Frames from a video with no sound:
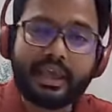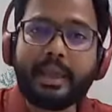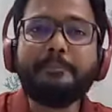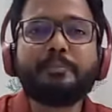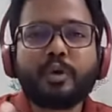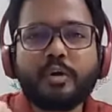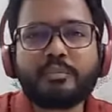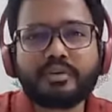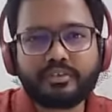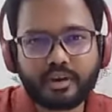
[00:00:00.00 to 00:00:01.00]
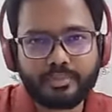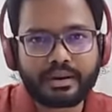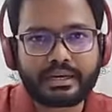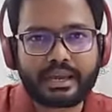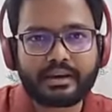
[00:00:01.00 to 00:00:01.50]
improper
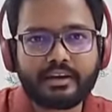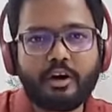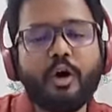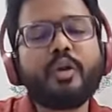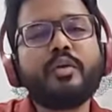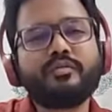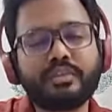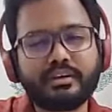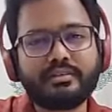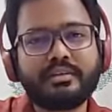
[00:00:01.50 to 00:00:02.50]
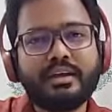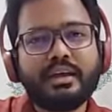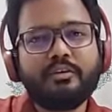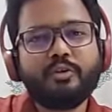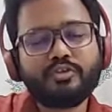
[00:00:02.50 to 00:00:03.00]
shaping technique, all of this
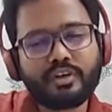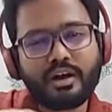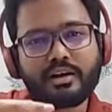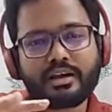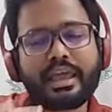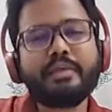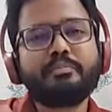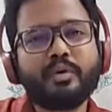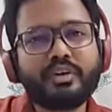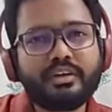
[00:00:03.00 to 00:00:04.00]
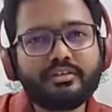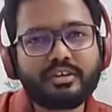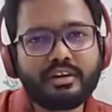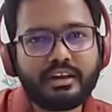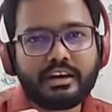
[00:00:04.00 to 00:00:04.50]
which uh, can
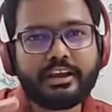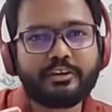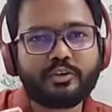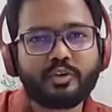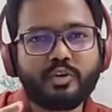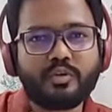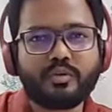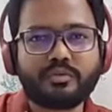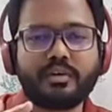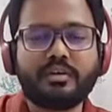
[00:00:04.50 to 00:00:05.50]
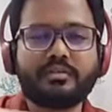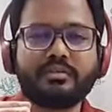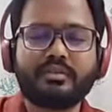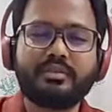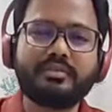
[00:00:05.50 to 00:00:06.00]
potentially lead to, you know,
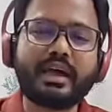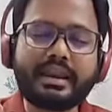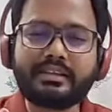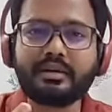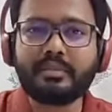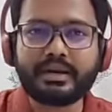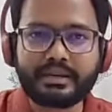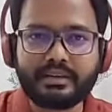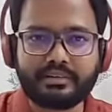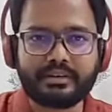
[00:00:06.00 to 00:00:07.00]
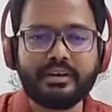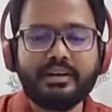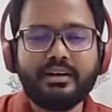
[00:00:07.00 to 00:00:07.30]
uh, sending the material